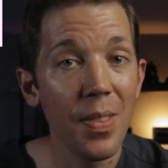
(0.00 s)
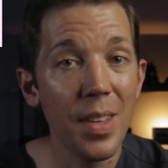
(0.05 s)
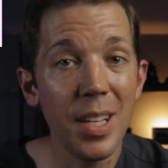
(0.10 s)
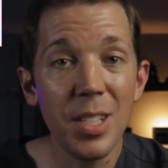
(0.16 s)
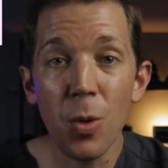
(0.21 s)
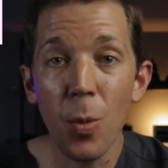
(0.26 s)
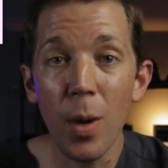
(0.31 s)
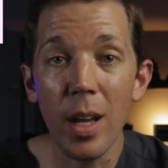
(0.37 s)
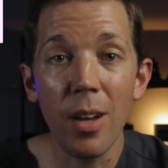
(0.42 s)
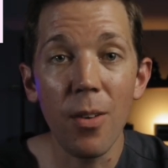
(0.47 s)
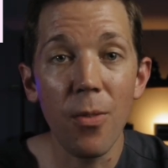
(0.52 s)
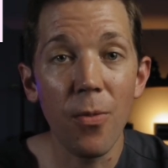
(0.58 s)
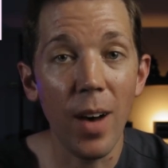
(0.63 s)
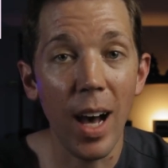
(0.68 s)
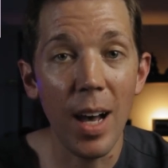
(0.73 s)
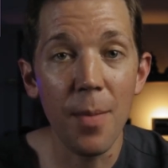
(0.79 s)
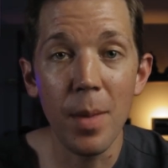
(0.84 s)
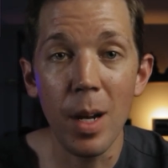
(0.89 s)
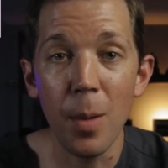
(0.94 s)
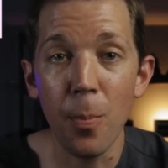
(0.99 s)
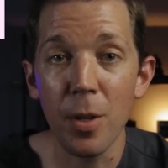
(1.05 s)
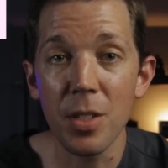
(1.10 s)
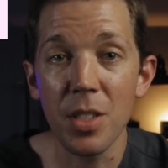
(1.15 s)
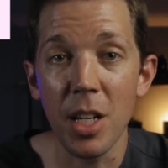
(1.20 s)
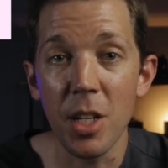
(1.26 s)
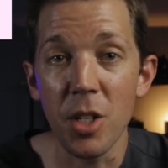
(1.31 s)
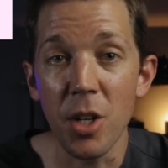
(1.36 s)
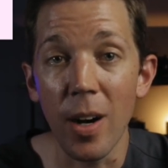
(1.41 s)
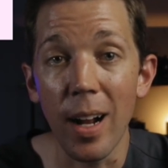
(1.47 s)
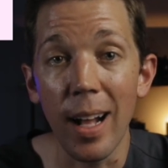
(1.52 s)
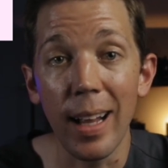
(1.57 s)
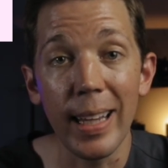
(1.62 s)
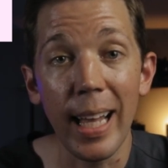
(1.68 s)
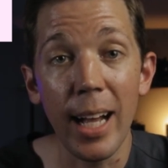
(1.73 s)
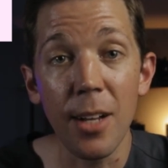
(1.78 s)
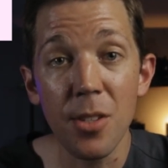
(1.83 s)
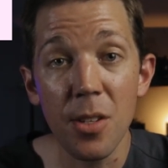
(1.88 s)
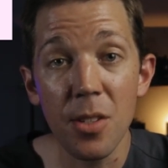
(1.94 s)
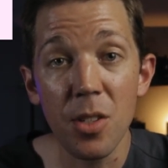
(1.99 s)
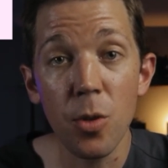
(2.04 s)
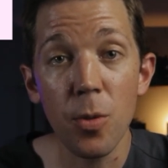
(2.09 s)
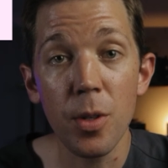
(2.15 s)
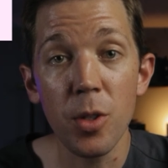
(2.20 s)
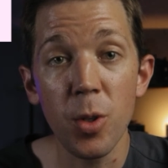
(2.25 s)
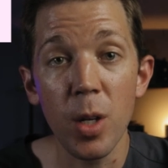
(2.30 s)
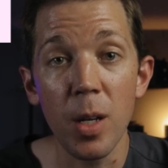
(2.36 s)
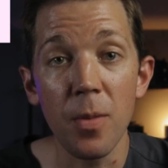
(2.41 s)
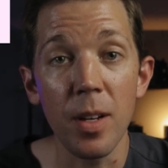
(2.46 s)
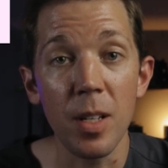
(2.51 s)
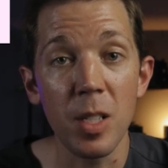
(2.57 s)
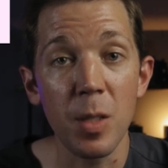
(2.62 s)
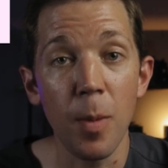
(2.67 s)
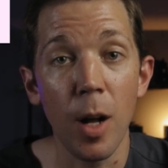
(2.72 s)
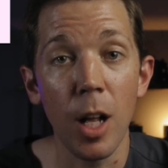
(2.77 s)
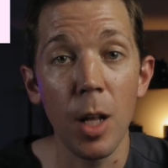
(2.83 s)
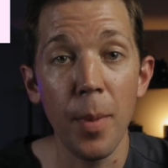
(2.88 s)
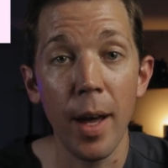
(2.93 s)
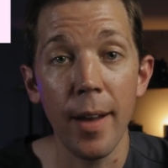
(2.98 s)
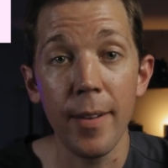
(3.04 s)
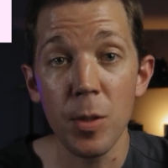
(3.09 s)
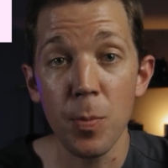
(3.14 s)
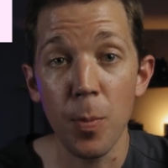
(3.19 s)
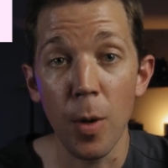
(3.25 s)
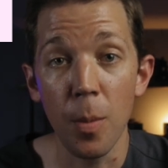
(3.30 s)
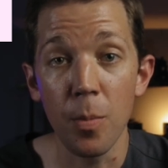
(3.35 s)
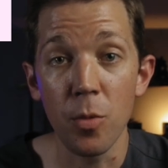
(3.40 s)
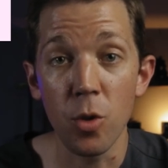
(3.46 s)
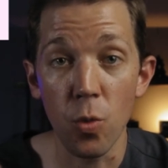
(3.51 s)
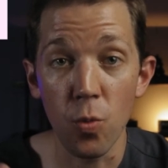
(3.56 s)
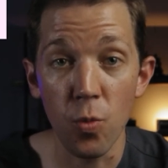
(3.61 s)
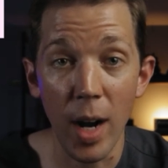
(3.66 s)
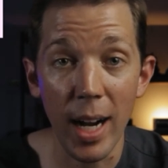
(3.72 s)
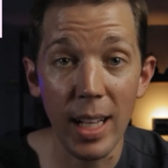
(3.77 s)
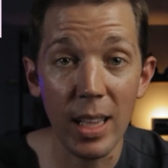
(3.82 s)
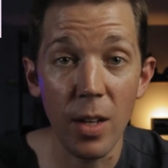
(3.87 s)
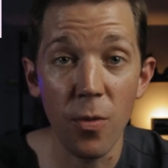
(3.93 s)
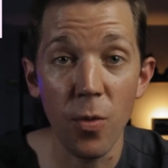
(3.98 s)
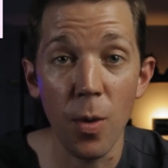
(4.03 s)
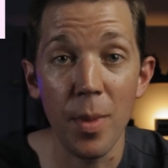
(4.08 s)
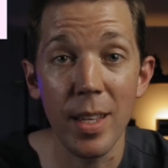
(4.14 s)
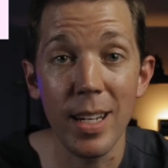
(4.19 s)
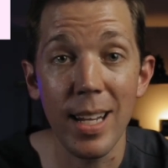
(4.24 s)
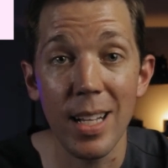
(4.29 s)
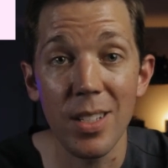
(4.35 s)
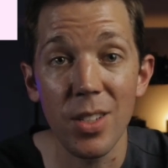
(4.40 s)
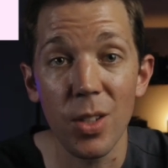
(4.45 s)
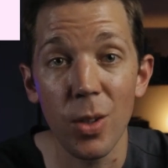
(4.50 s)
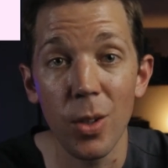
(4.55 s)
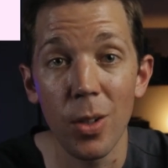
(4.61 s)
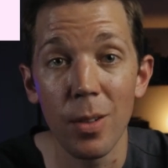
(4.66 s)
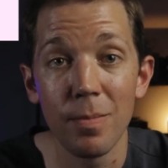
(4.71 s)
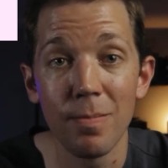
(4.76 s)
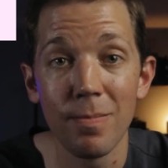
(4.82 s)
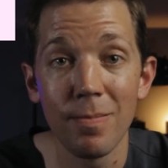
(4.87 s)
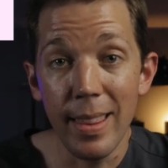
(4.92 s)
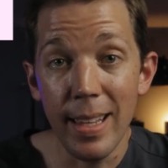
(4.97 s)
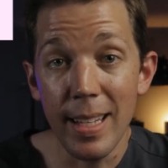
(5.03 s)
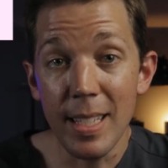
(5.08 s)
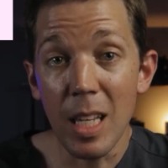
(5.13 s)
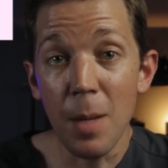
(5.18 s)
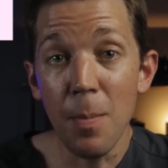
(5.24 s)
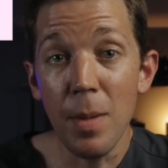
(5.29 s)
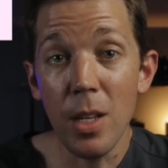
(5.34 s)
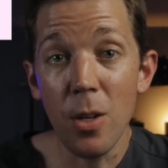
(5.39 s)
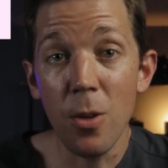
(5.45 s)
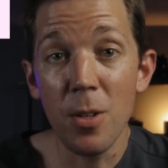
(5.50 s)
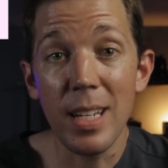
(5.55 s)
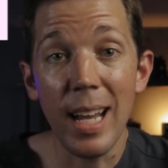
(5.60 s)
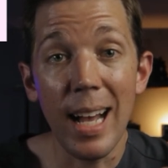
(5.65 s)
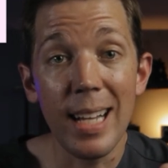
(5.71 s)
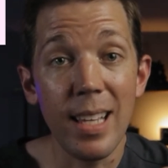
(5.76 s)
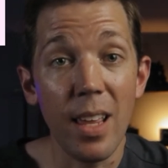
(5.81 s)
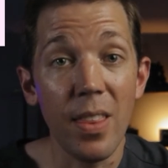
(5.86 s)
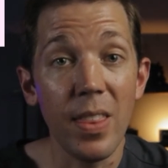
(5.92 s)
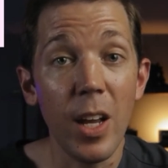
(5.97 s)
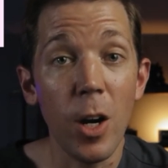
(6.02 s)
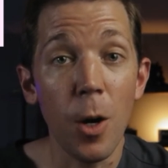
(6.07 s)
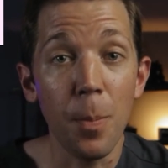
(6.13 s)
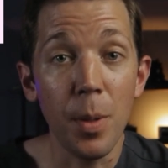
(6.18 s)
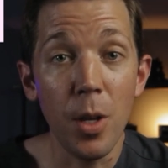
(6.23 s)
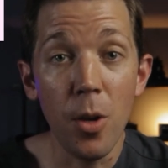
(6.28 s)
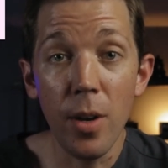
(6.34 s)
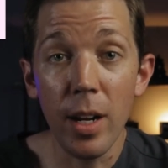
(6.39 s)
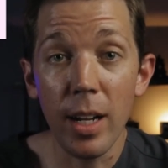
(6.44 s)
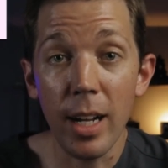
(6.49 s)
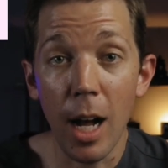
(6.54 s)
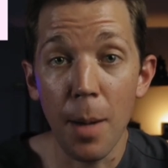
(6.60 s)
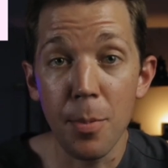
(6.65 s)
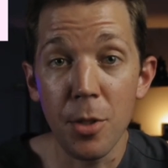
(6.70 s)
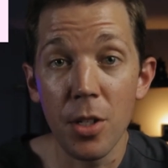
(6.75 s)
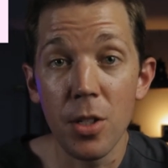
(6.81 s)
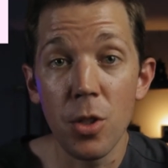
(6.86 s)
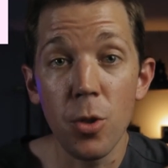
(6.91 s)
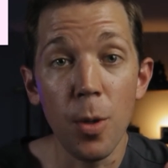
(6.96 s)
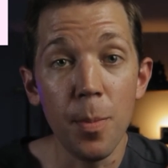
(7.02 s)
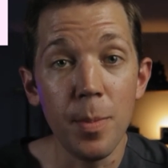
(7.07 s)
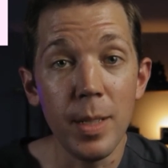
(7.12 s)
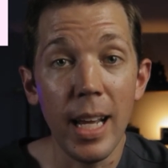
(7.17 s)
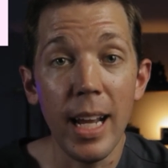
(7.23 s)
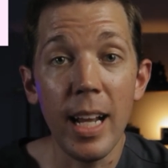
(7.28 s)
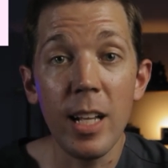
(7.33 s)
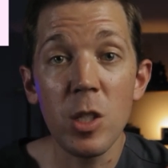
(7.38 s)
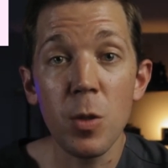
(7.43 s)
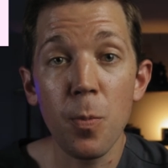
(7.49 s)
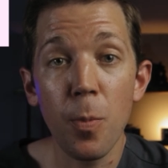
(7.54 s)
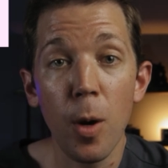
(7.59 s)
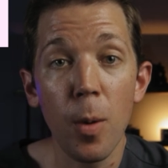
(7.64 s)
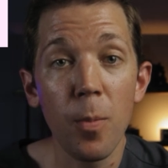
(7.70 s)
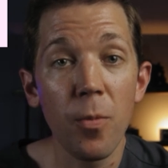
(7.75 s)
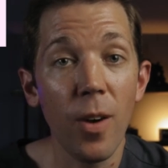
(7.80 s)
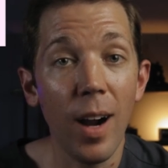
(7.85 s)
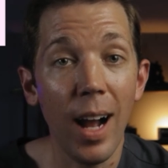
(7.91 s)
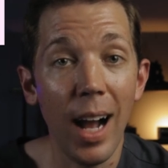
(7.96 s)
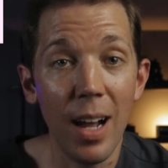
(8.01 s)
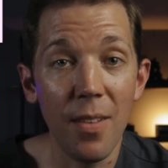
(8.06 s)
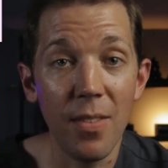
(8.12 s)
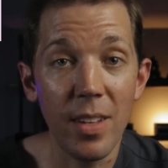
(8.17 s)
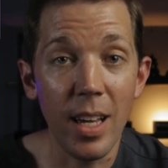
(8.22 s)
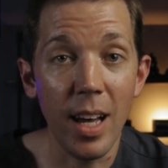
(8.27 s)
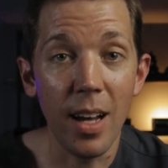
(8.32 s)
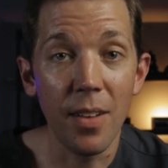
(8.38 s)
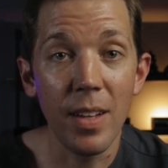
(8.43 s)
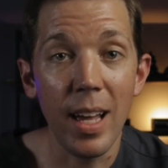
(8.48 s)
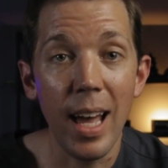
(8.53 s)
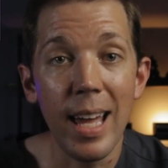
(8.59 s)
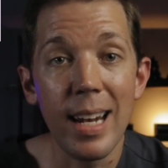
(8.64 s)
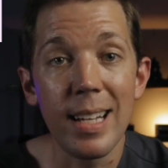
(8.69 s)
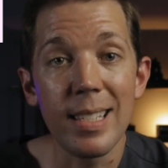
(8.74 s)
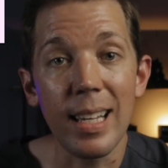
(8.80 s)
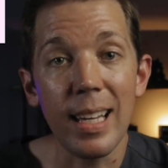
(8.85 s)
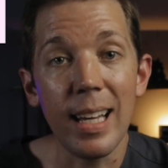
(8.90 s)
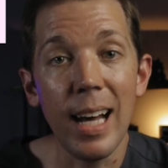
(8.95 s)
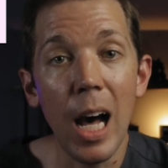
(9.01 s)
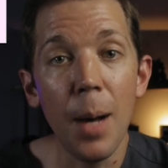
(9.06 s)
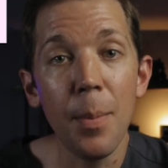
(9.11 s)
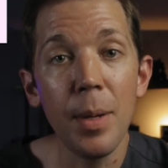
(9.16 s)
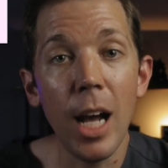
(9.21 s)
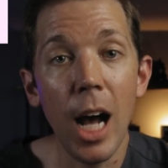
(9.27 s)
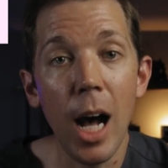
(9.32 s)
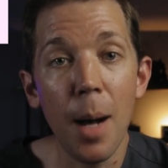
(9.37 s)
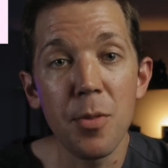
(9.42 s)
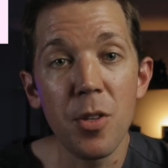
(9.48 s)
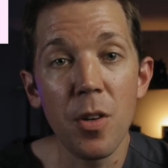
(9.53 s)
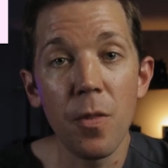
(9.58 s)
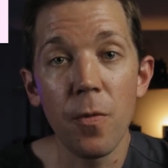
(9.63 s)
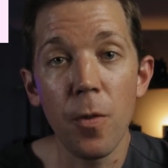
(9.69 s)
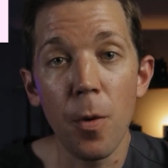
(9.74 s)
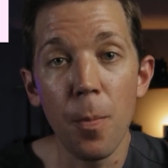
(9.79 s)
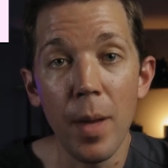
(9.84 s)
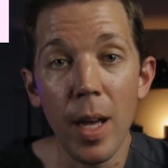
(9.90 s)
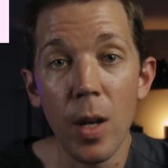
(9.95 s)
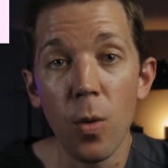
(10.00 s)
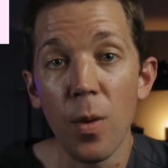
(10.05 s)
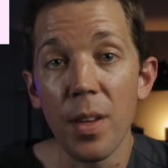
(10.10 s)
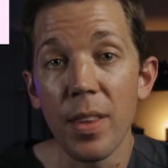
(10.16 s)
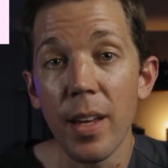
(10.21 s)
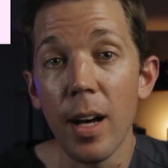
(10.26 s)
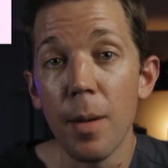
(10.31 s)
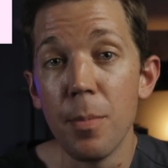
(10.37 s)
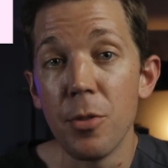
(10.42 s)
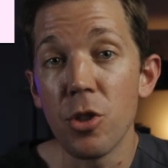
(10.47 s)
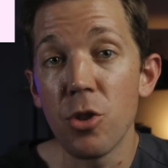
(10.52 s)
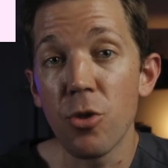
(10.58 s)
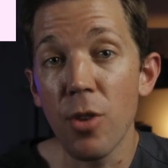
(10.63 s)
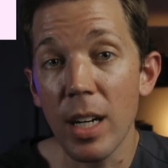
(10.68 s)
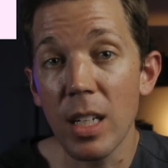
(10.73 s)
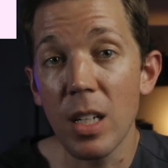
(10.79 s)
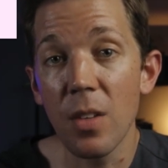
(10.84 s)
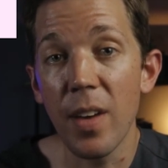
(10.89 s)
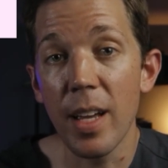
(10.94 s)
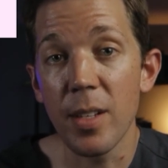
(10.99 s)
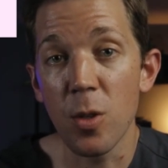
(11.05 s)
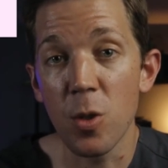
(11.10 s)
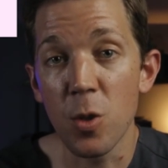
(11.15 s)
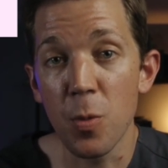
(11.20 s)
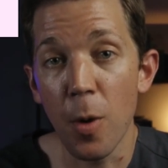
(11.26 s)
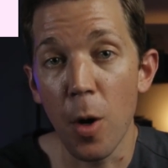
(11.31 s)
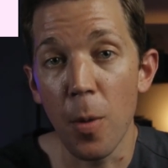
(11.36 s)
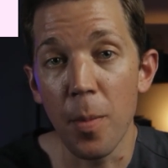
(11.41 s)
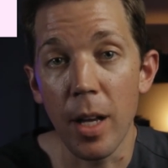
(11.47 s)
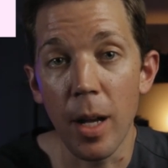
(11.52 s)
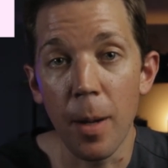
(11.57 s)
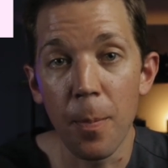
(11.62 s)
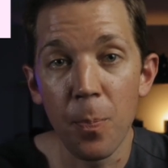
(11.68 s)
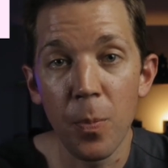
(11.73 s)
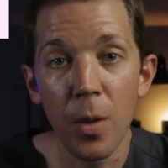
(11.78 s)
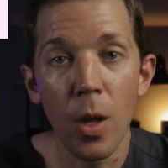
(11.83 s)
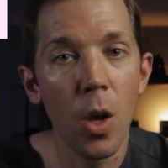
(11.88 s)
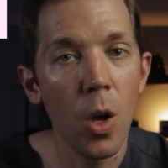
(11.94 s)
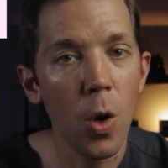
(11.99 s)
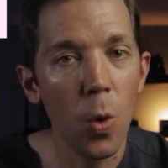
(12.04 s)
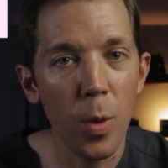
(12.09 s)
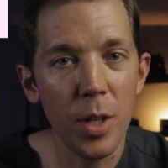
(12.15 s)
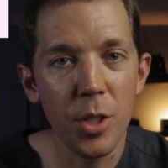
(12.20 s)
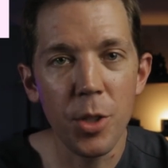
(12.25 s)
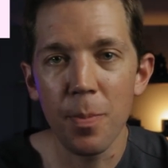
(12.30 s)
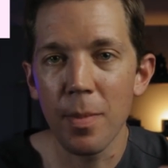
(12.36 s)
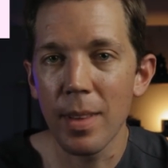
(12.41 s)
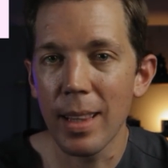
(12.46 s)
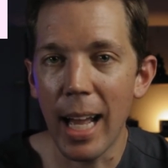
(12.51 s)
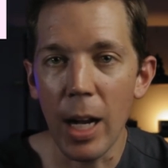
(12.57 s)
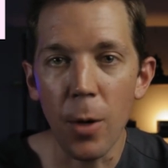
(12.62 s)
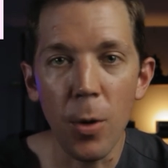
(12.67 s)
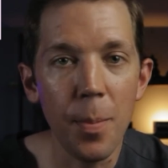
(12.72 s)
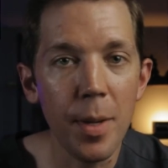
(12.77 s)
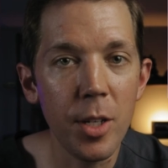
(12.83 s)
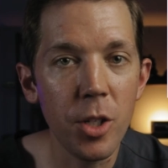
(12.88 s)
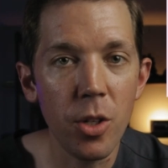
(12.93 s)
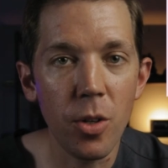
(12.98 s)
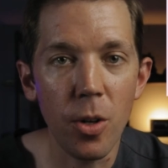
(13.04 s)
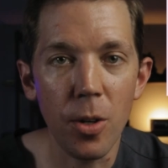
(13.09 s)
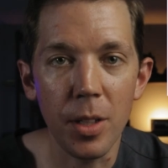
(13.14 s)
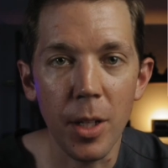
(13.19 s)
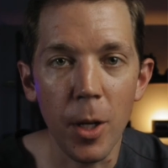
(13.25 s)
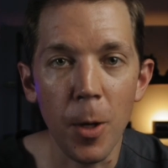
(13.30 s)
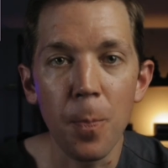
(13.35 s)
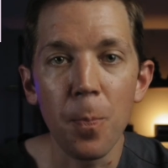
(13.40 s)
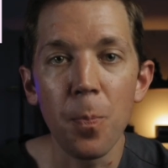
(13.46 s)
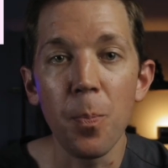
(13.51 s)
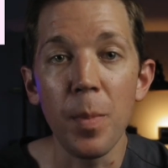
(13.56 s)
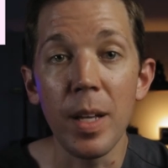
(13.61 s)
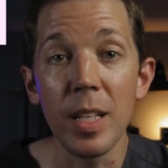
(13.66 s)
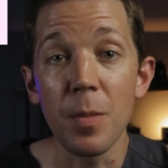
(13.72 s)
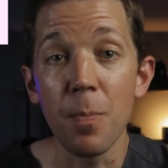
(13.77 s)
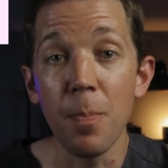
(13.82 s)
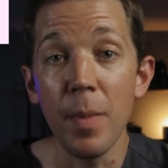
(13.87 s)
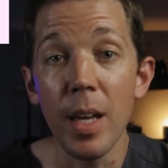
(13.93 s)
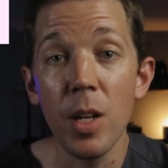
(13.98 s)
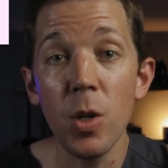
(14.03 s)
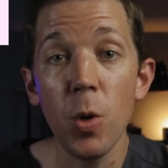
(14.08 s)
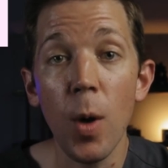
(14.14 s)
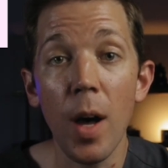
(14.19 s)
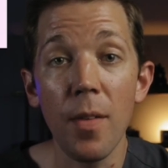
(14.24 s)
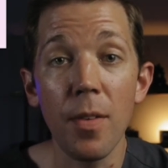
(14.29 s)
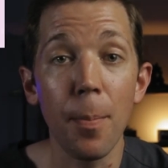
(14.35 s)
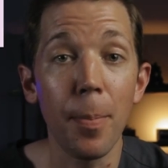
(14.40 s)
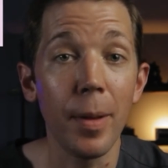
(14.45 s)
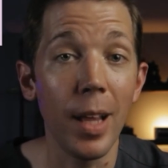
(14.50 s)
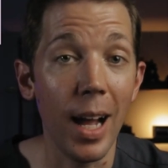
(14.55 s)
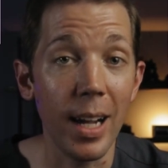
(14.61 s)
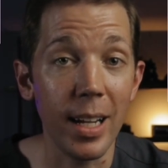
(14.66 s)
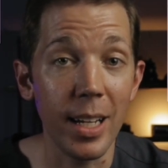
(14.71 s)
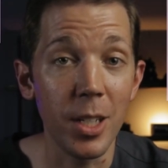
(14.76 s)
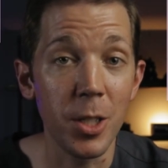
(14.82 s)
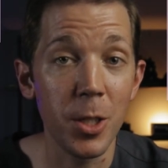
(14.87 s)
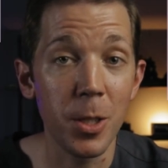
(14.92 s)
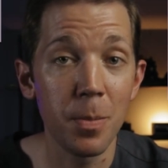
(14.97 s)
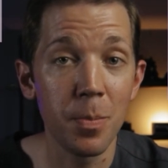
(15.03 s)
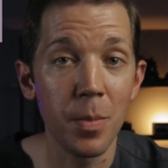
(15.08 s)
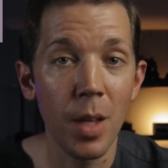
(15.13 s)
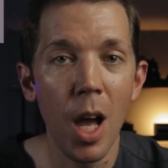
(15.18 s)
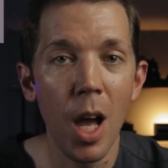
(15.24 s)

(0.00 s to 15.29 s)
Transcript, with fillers: This quick five minute procedure allows us to retrieve a small amount of sperm directly from the testicle. This can be used as a therapeutic option to obtain sperm for IVF and is a common option for men with obstructive azoospermia, which, like we mentioned earlier, means men who have a blockage.